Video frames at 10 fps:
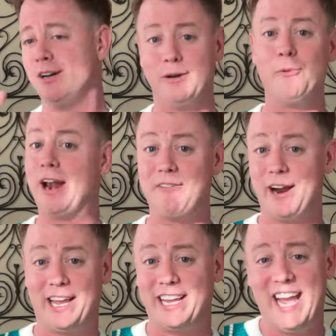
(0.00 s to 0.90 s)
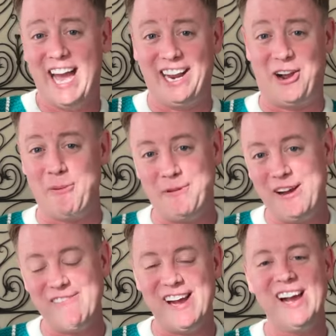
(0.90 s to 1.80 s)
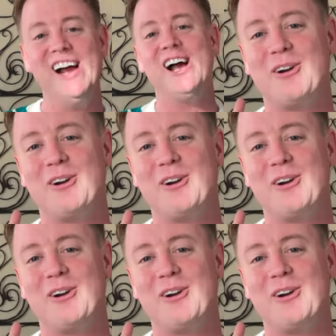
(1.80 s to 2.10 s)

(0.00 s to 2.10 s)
whenever I can get a copy of it.